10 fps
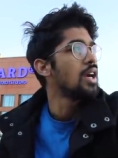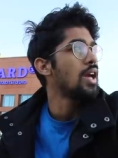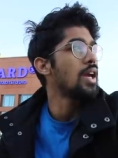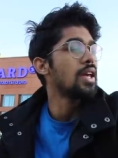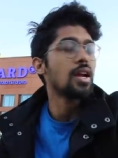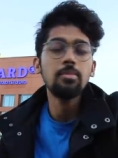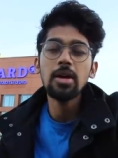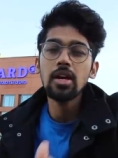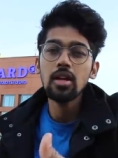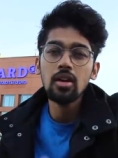hey, can I
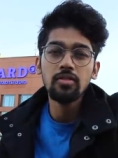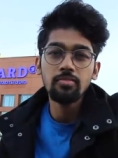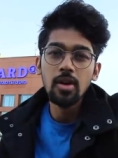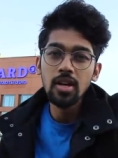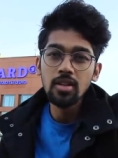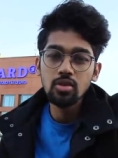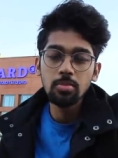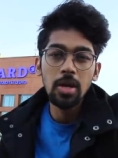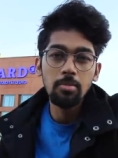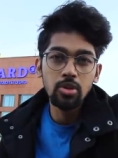make enough money to
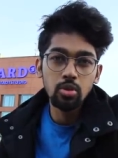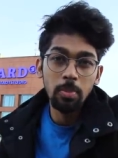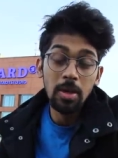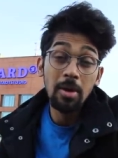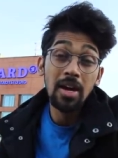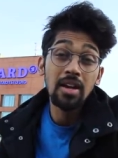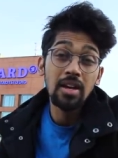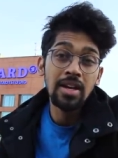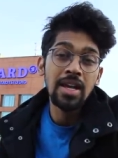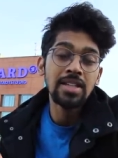be able to pay my
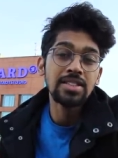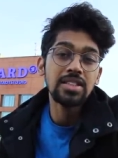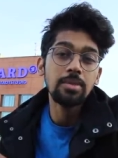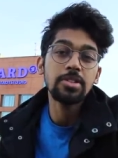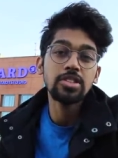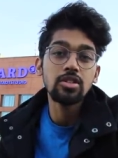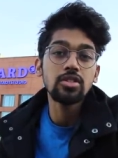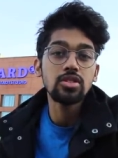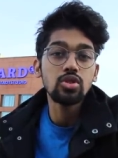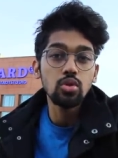next
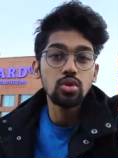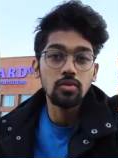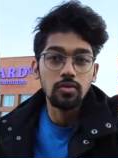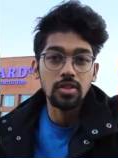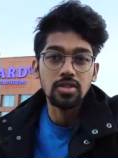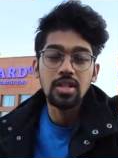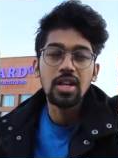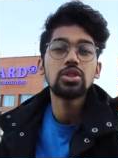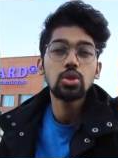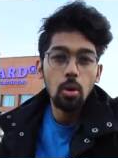semester's tuition fees?
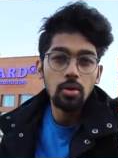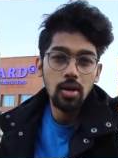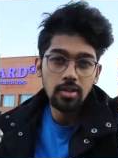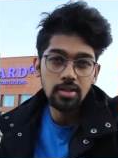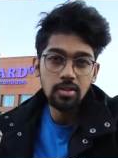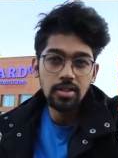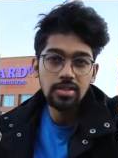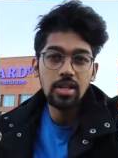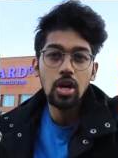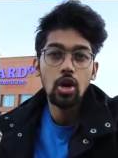Short answer is